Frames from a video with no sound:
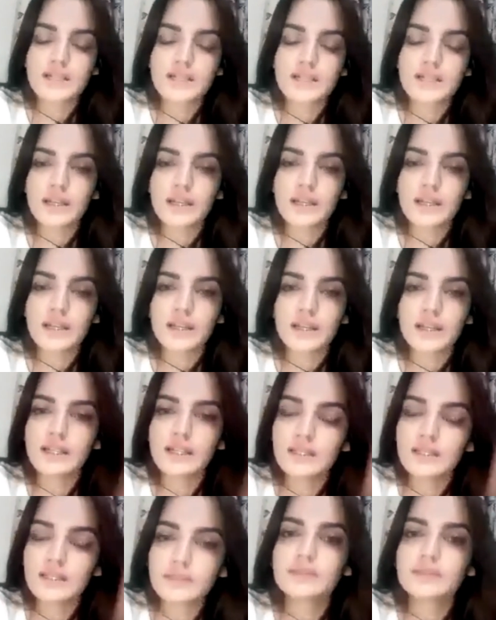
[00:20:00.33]
and
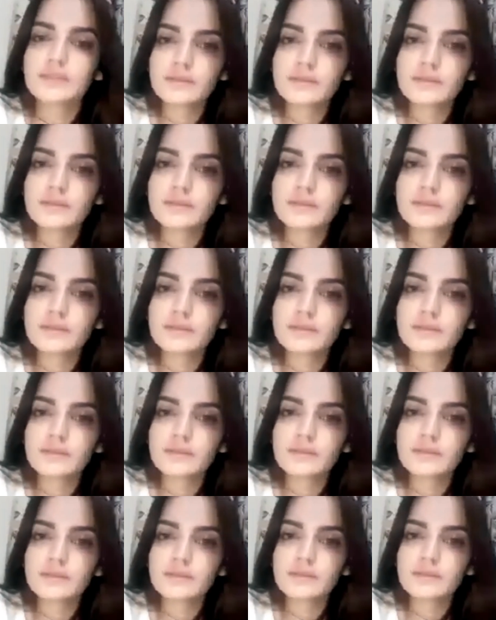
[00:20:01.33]
I'll take
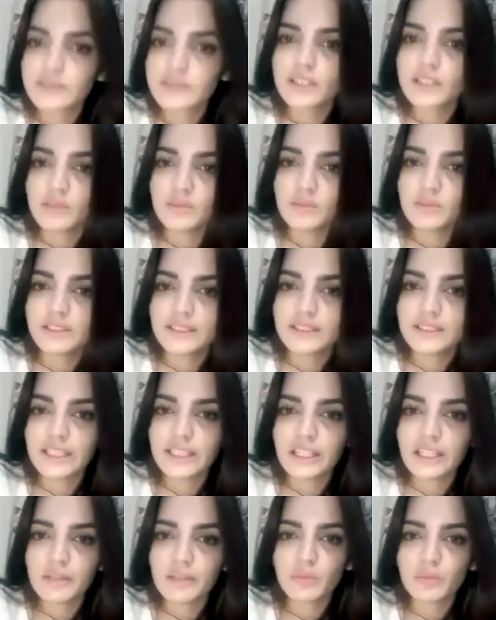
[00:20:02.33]
that time and I can get
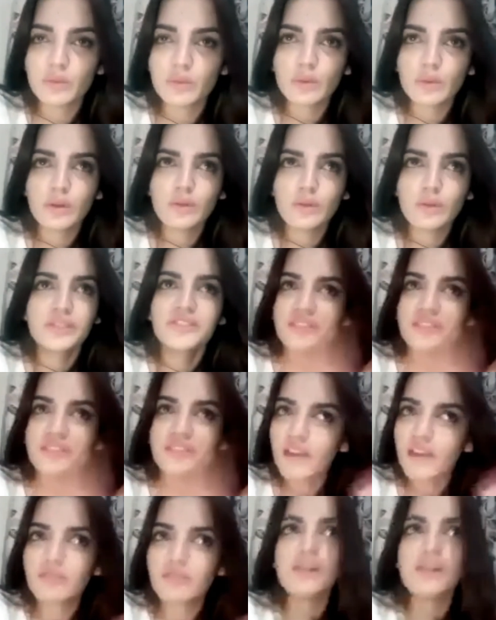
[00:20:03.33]
some sleep, which
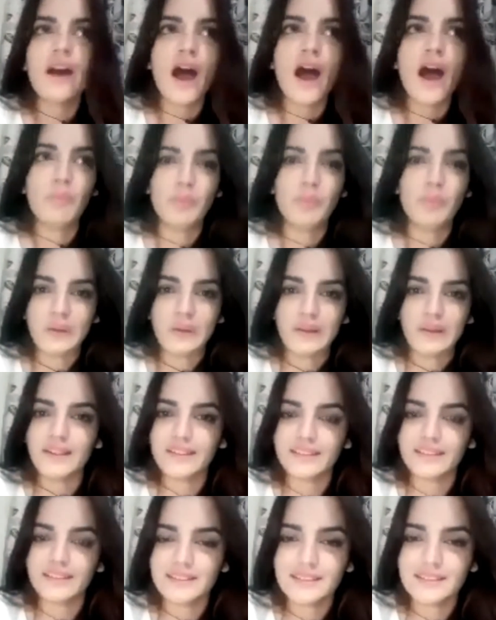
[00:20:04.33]
never happened later.